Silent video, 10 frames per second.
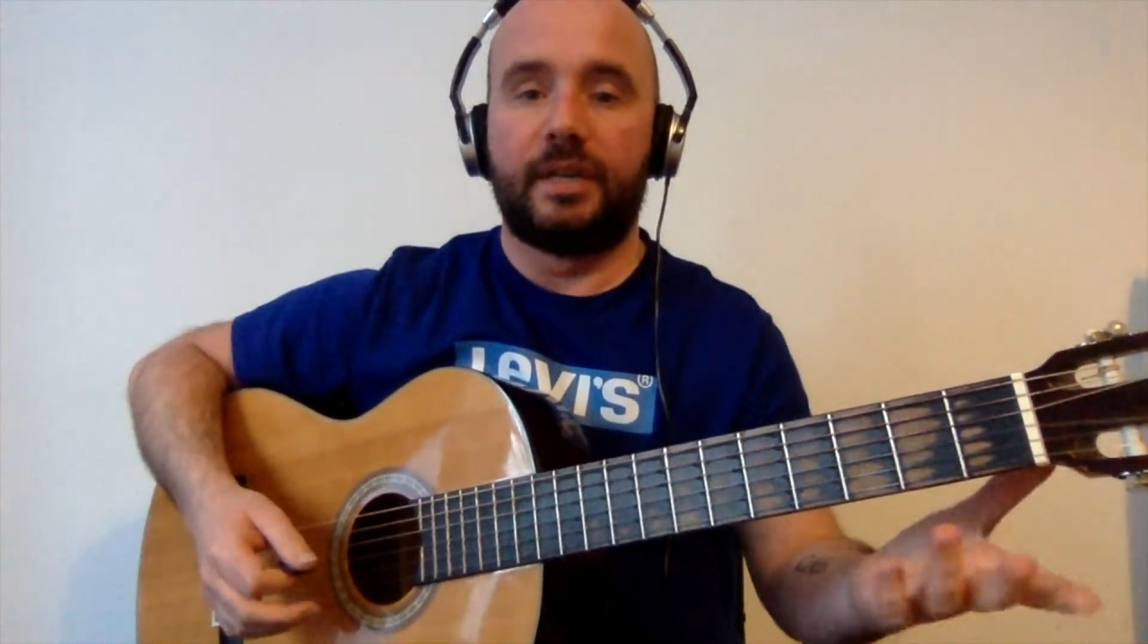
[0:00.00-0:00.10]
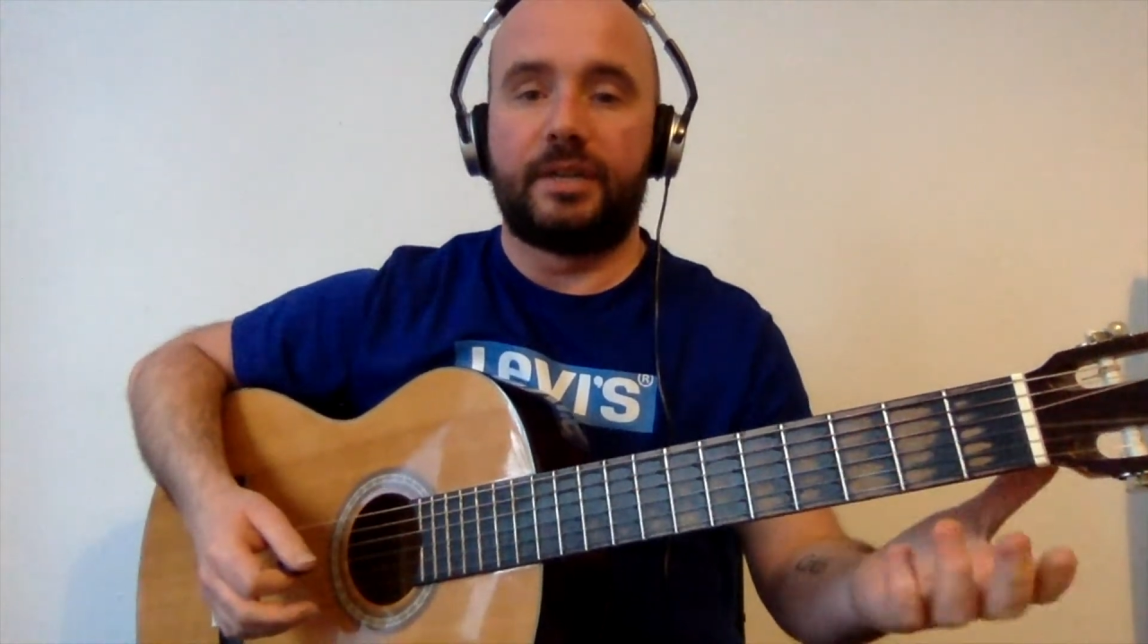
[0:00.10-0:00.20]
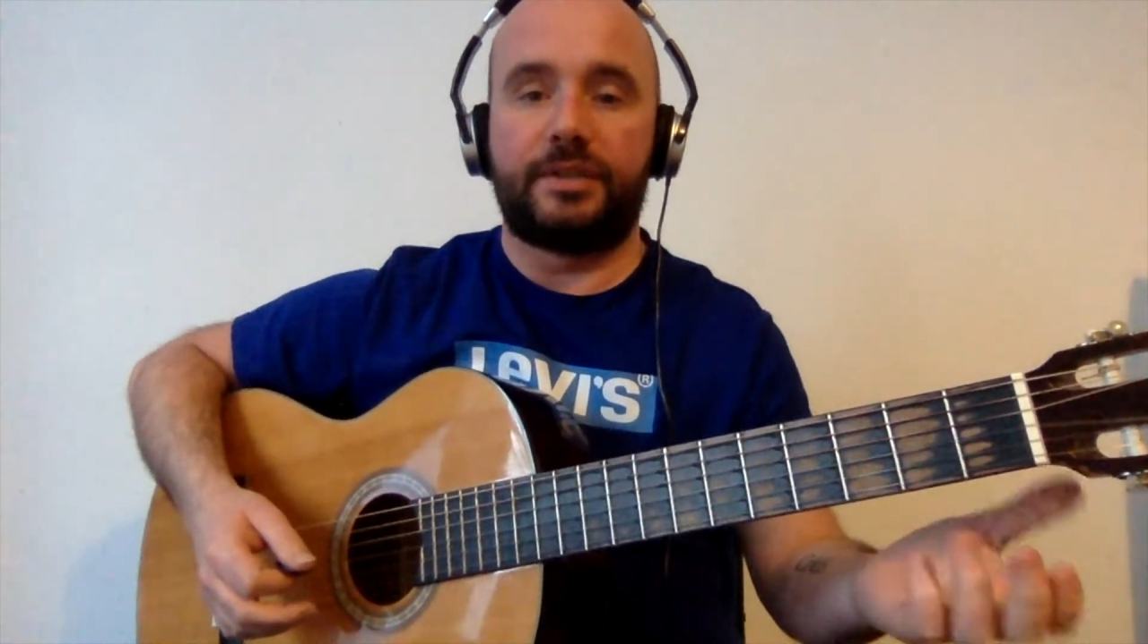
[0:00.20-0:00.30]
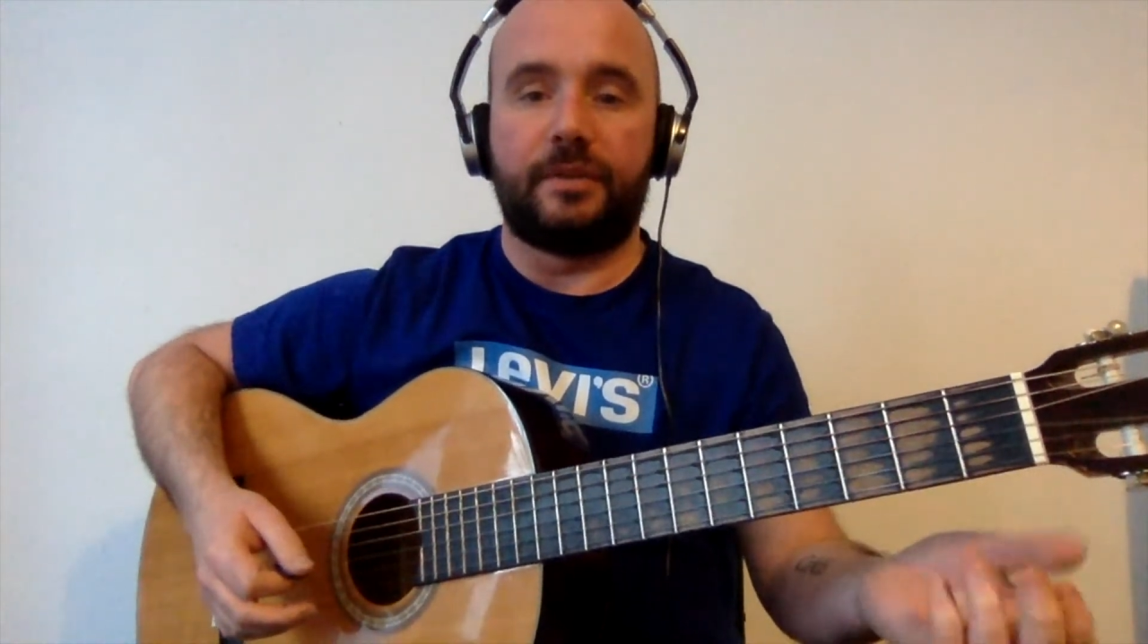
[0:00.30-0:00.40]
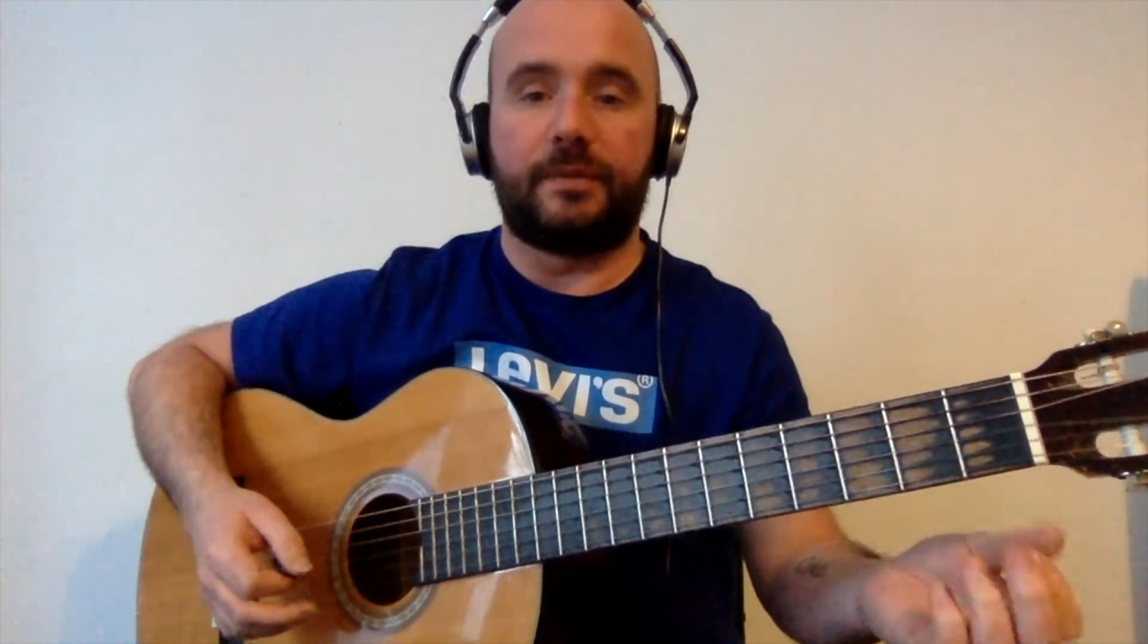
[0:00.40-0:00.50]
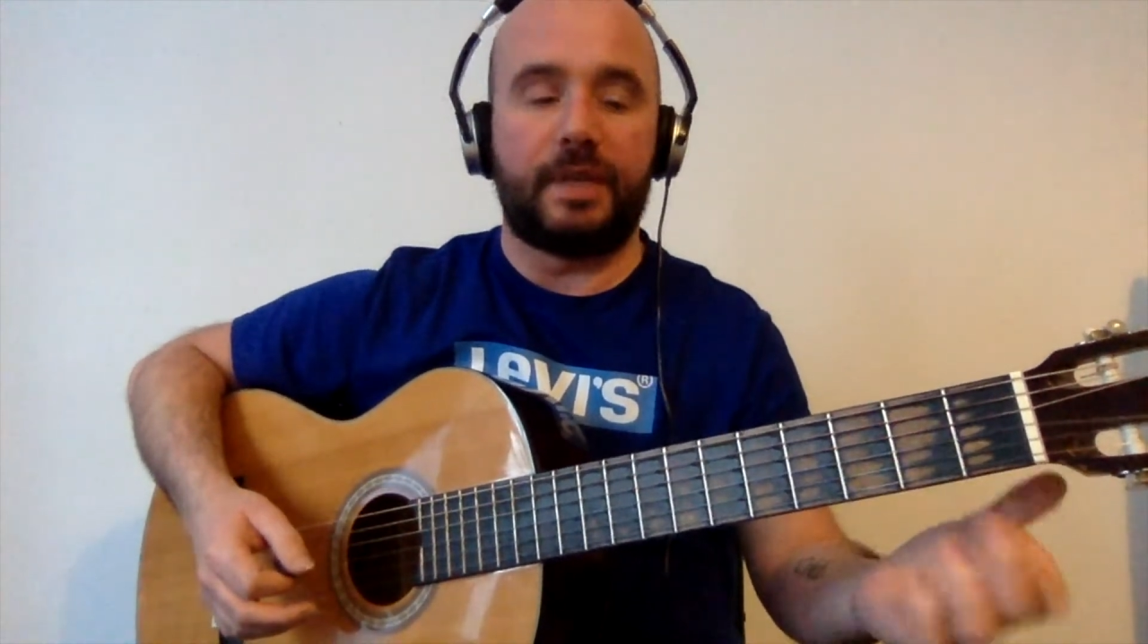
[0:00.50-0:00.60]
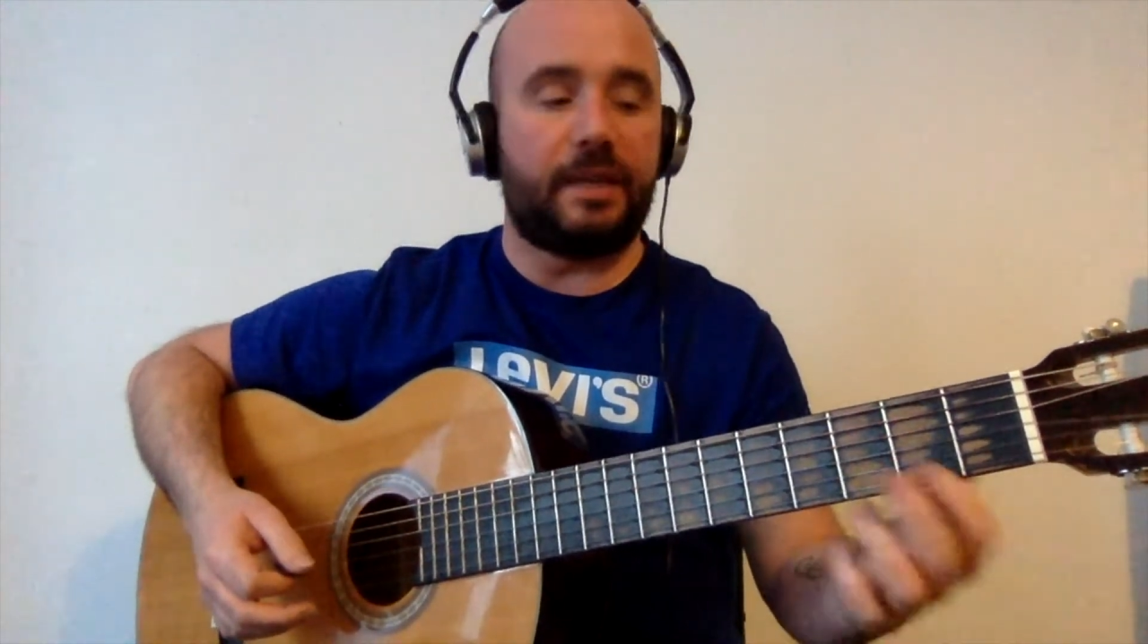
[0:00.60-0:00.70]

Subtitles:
So for the